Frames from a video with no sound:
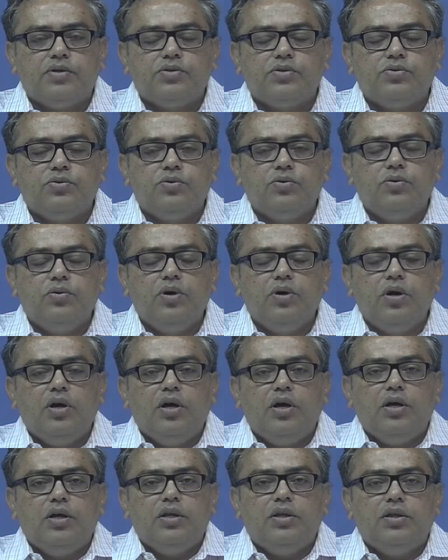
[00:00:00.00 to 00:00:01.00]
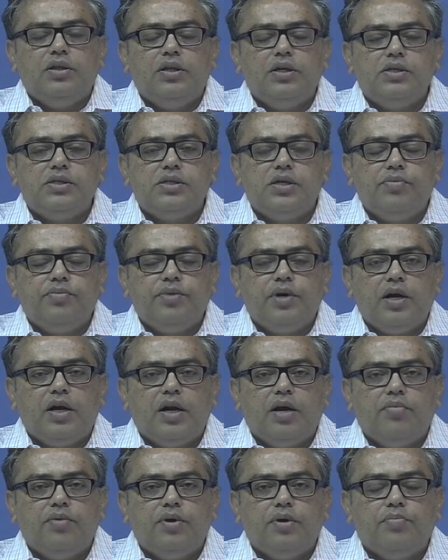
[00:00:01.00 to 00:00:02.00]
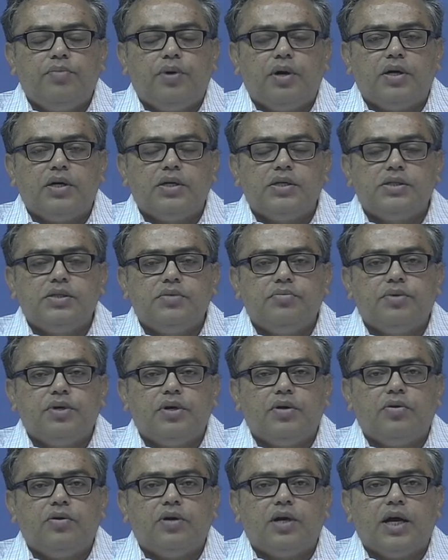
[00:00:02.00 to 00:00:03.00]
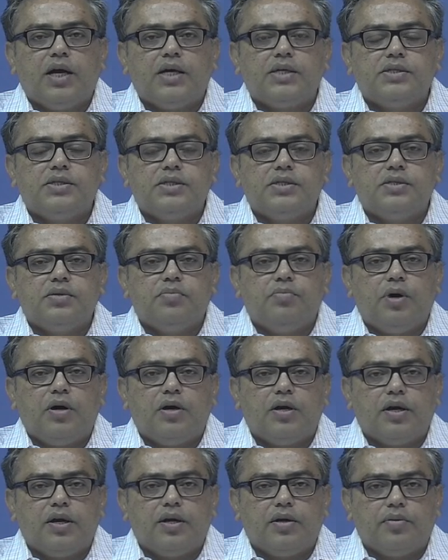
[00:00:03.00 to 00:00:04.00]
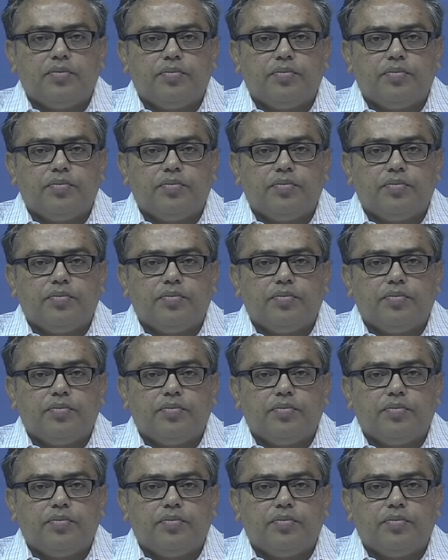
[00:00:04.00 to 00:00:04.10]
So, these limited liability partnership cannot access the market.